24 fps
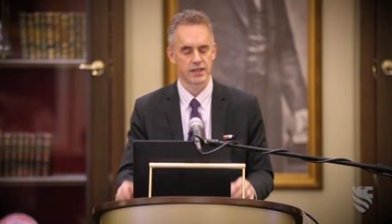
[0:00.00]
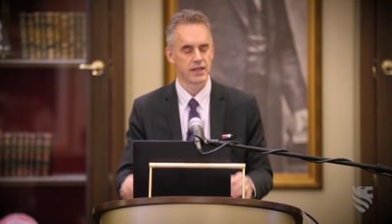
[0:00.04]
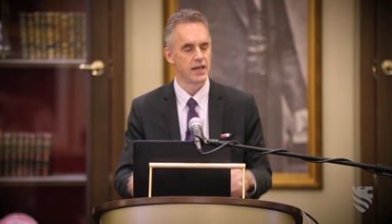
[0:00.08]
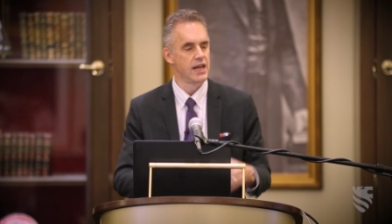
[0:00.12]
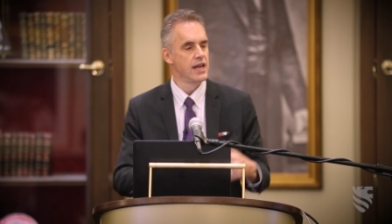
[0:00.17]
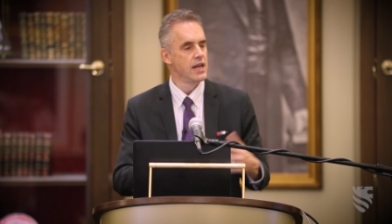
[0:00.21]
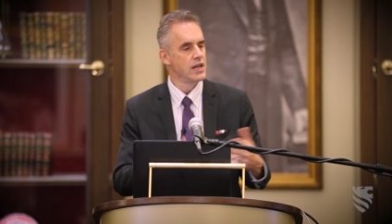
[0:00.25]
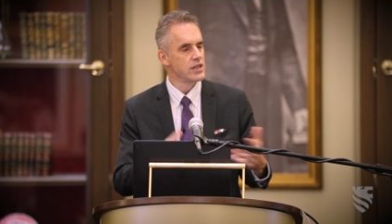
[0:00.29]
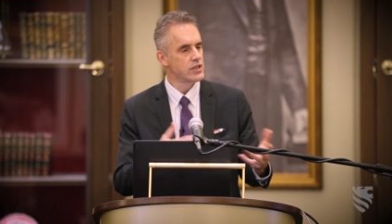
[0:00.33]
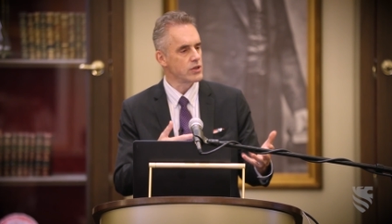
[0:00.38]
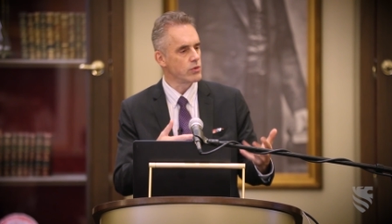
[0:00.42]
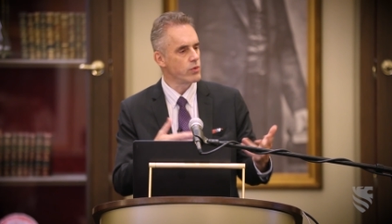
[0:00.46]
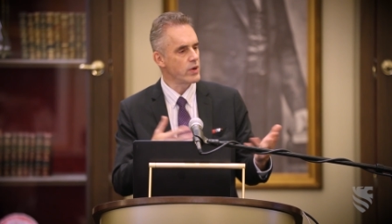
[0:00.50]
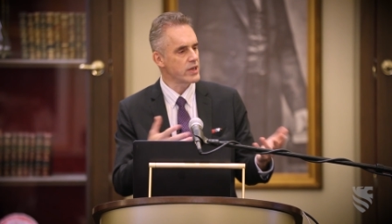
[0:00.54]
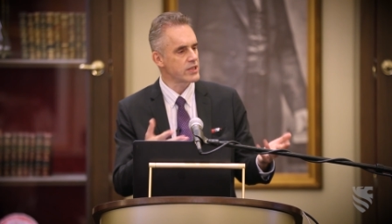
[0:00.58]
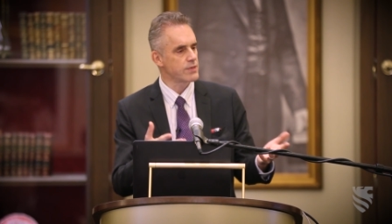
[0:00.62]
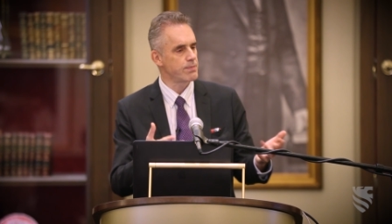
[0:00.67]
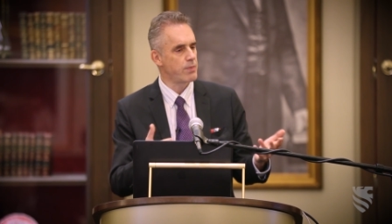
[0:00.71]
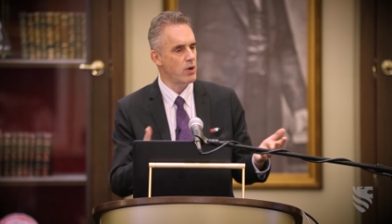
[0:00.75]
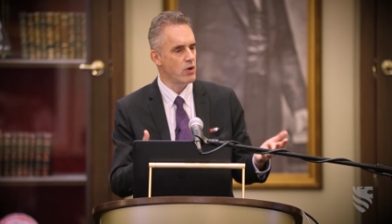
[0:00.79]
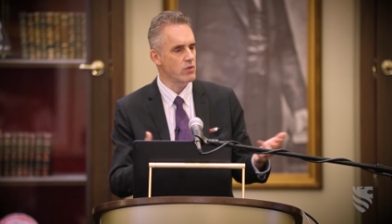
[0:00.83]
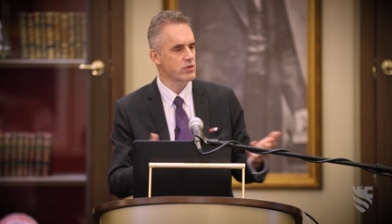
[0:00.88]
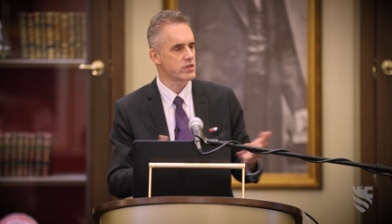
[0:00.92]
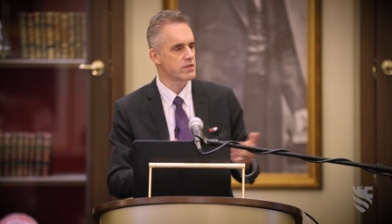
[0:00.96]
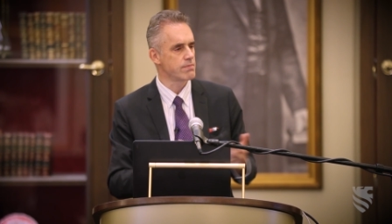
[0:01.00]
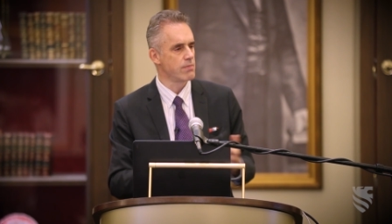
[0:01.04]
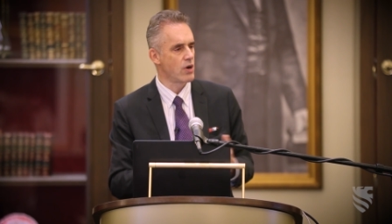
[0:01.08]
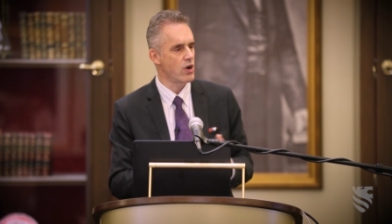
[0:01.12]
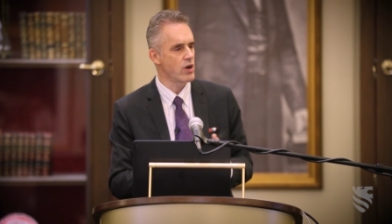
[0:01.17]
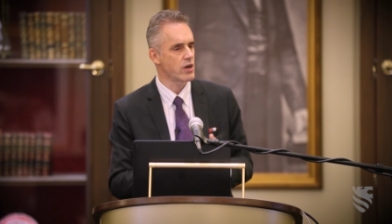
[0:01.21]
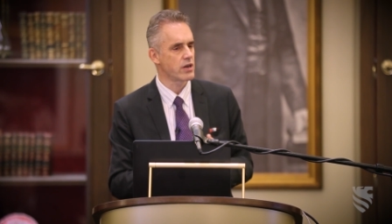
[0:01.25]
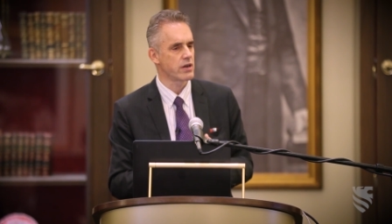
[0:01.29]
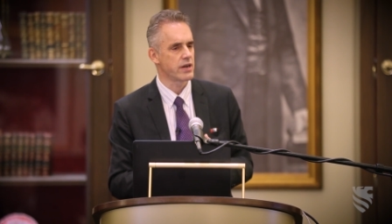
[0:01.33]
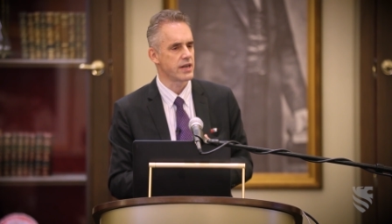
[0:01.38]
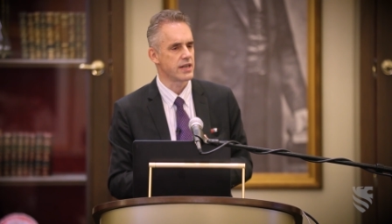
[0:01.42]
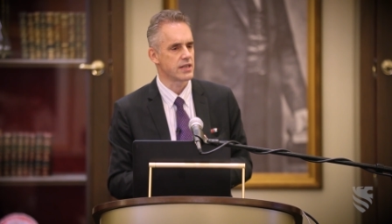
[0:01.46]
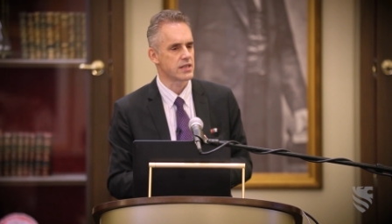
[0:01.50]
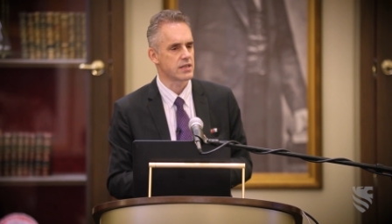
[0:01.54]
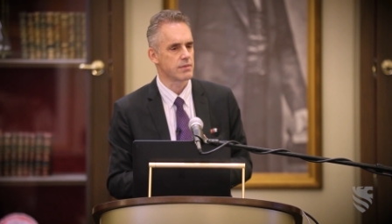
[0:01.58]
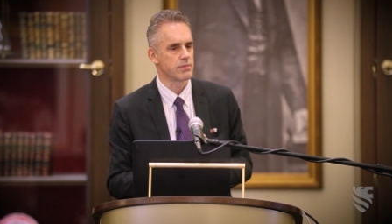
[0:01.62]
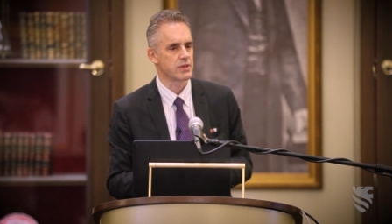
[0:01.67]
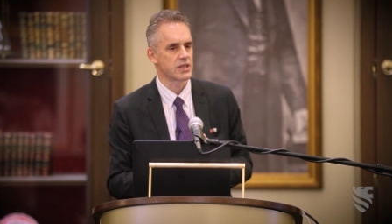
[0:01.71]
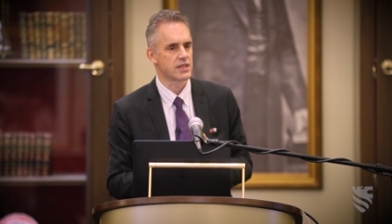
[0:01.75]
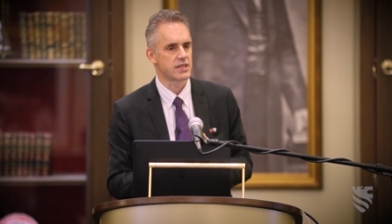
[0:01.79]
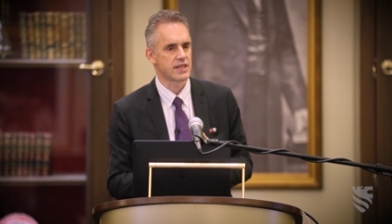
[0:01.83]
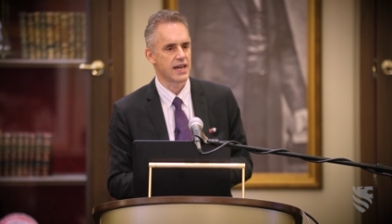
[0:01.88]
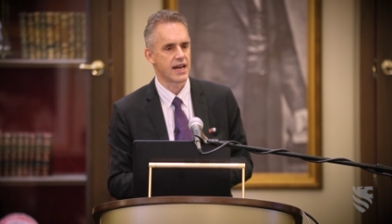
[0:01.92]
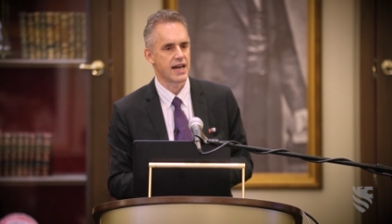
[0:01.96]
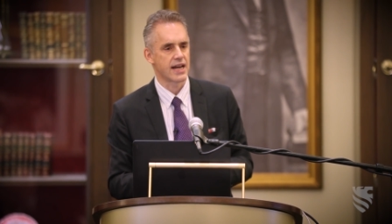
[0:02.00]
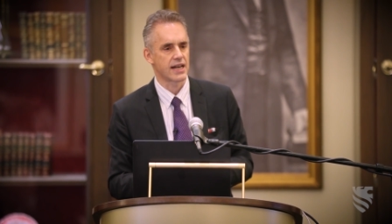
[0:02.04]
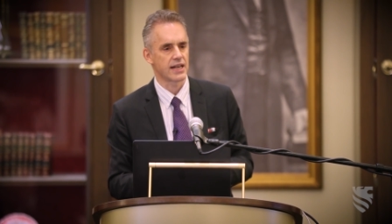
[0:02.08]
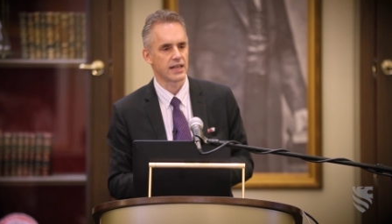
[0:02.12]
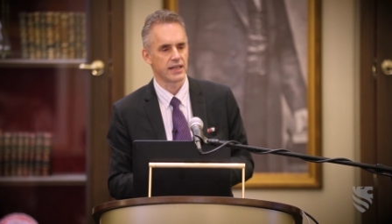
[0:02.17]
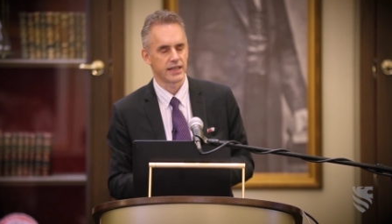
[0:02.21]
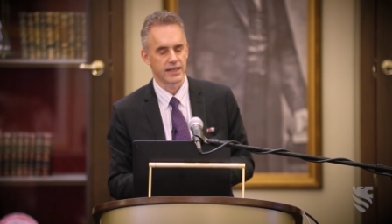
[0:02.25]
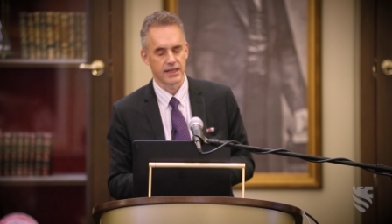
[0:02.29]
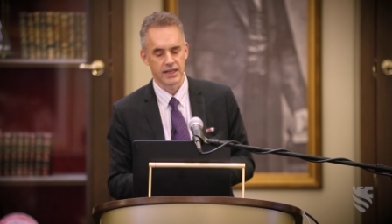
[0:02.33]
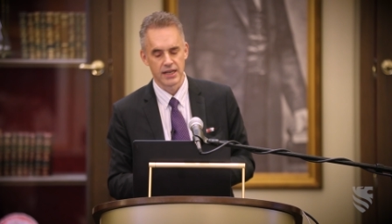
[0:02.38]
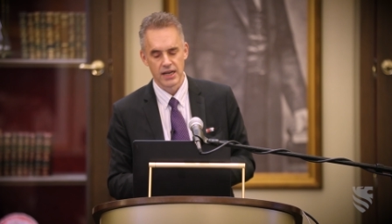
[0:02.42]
And so what's postmodernism exactly?